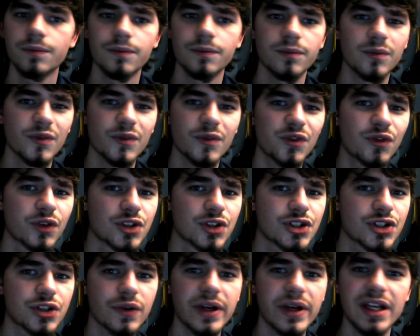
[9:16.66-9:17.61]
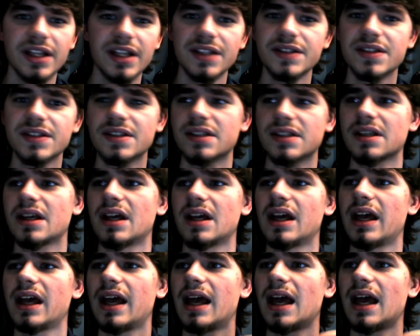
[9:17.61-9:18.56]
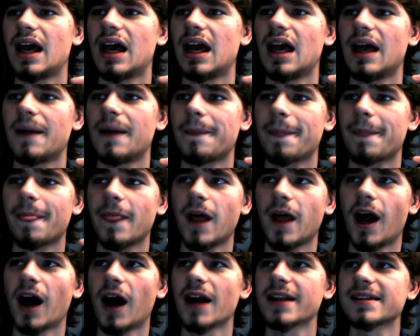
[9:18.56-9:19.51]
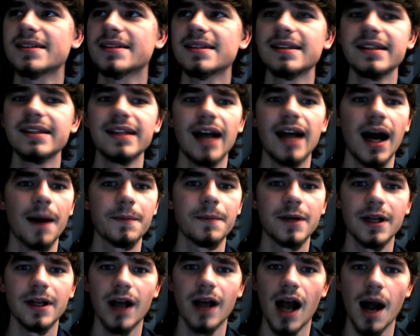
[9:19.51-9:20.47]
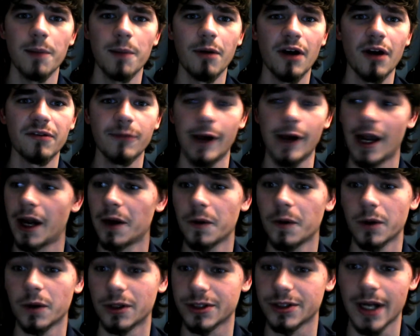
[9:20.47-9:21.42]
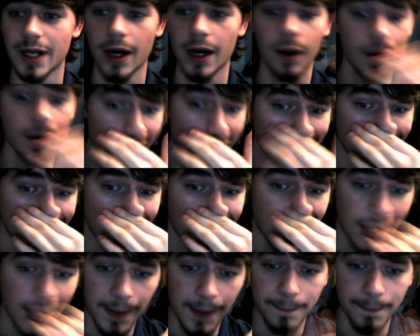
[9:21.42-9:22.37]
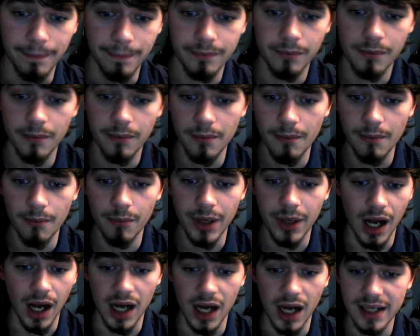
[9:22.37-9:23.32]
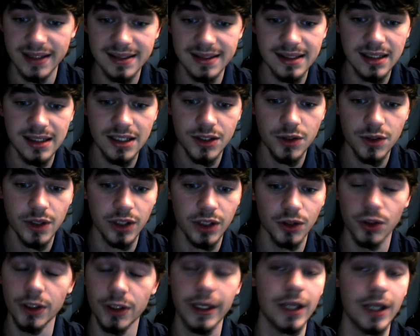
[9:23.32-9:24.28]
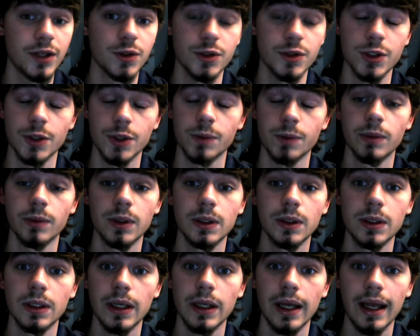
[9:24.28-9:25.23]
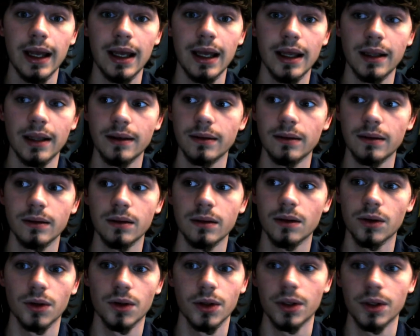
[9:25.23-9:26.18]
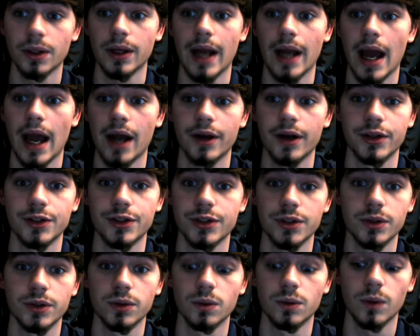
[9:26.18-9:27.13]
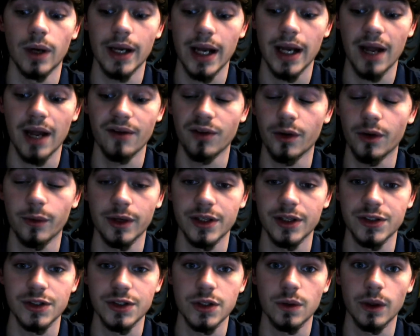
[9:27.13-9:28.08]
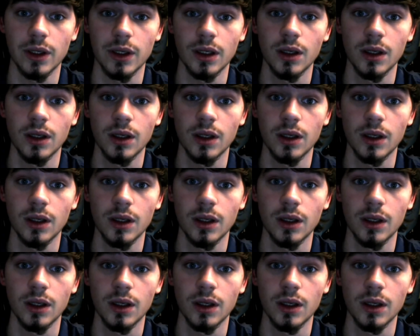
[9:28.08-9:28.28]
for screens. Honestly, I'm gonna hop off my high horse now. Um, but honestly, you can look at YouTube and learn how to do what everyone is doing.